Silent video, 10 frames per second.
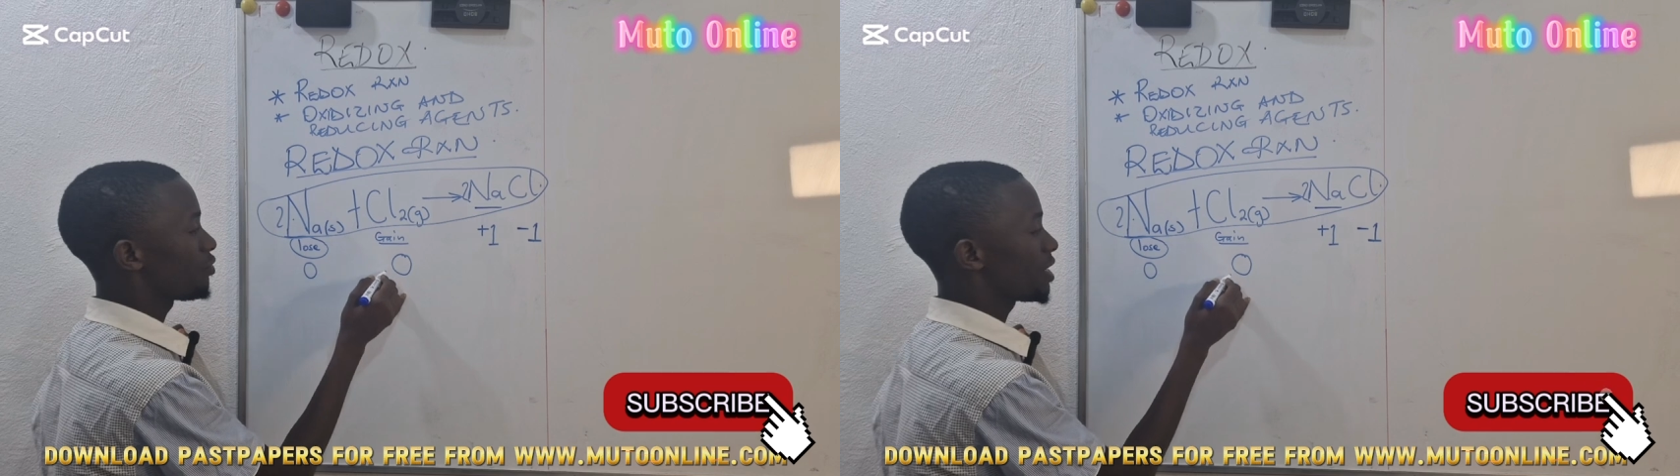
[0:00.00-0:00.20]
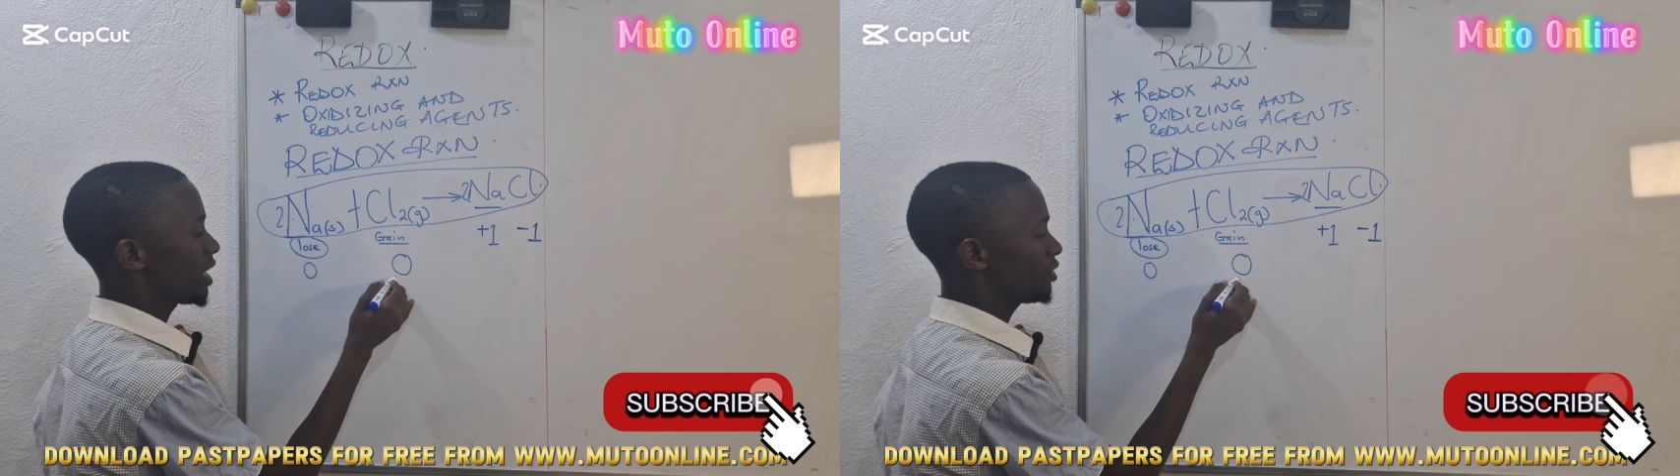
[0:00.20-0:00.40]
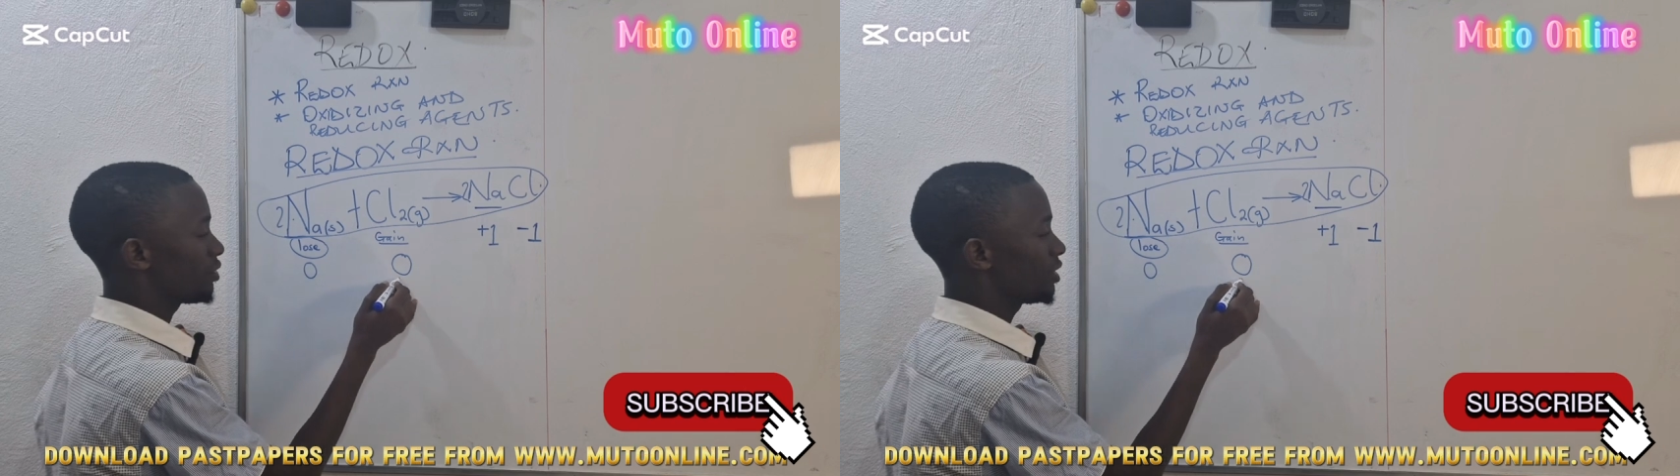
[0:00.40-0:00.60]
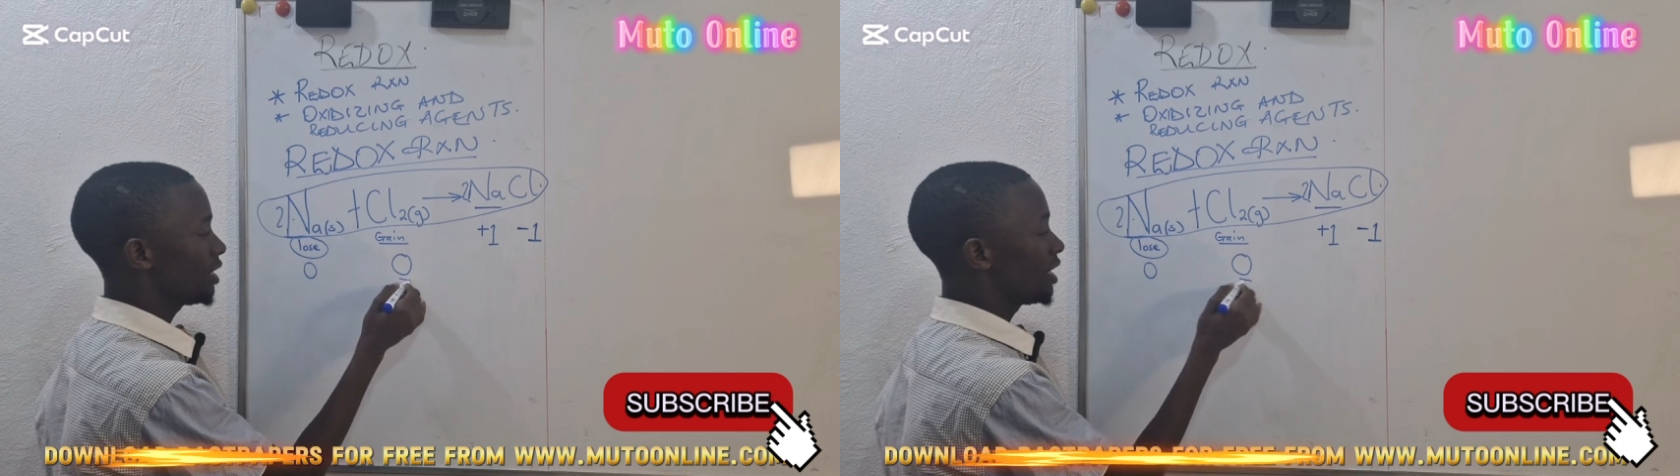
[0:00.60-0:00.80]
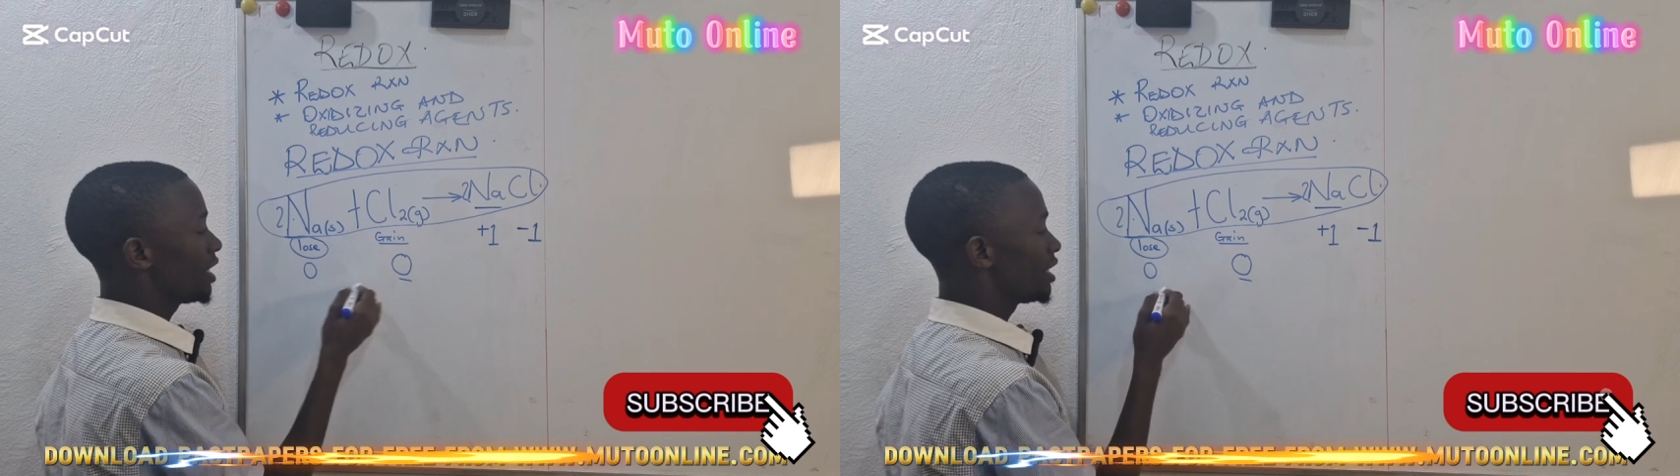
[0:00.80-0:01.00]
reduction
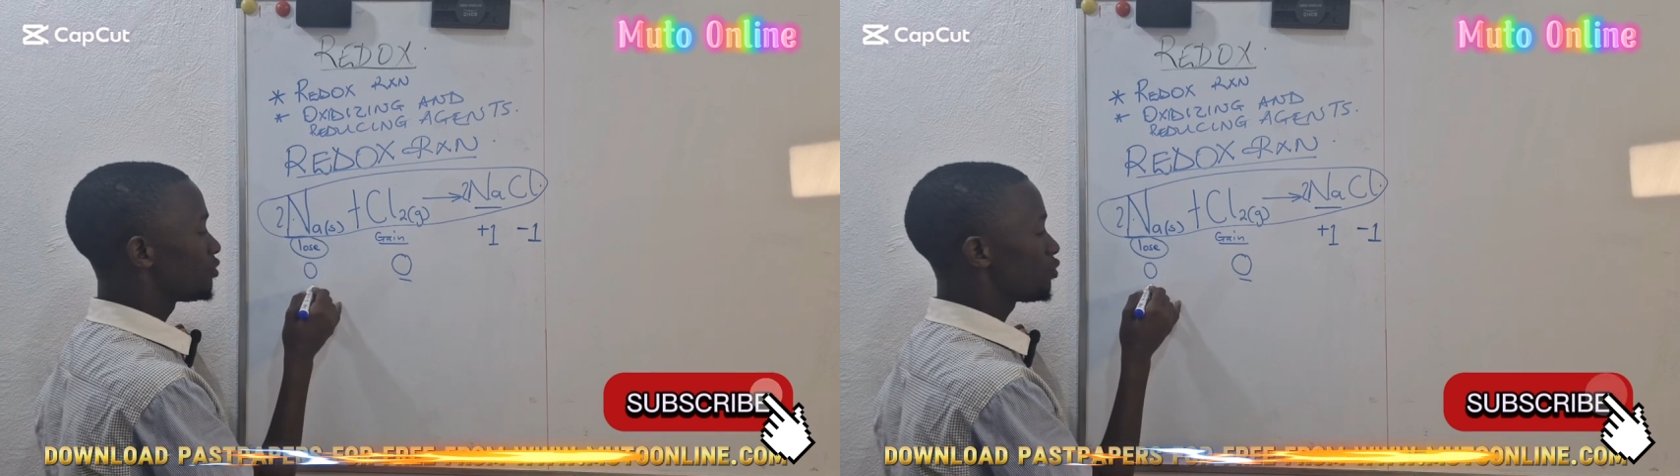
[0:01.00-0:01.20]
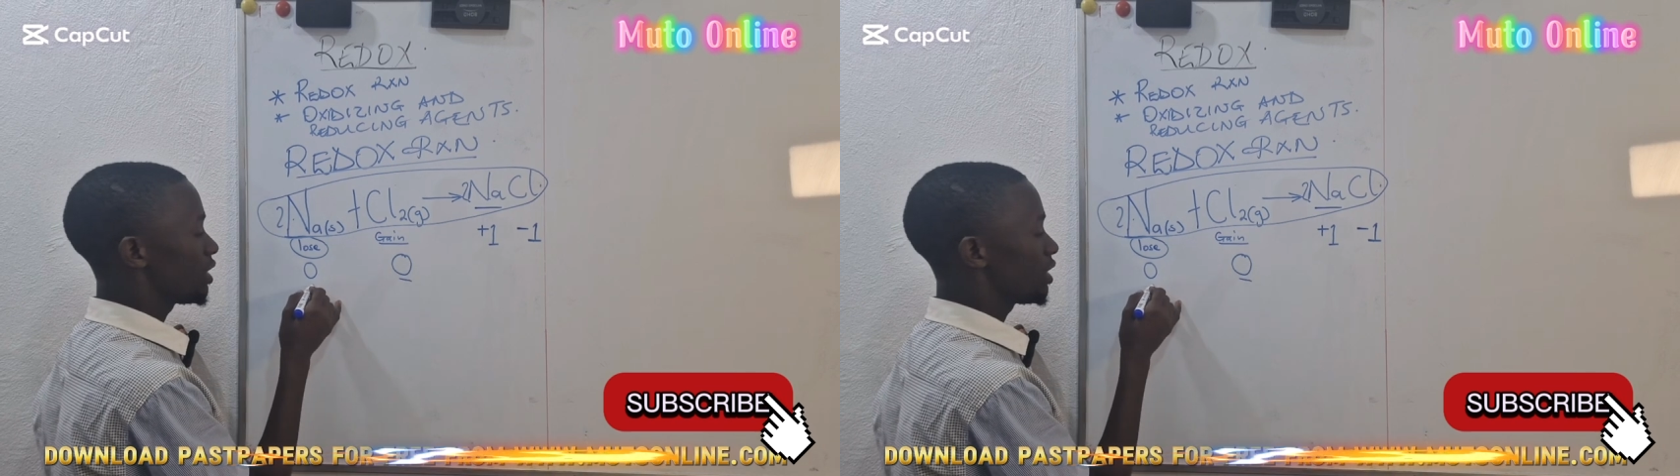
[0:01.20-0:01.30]
in two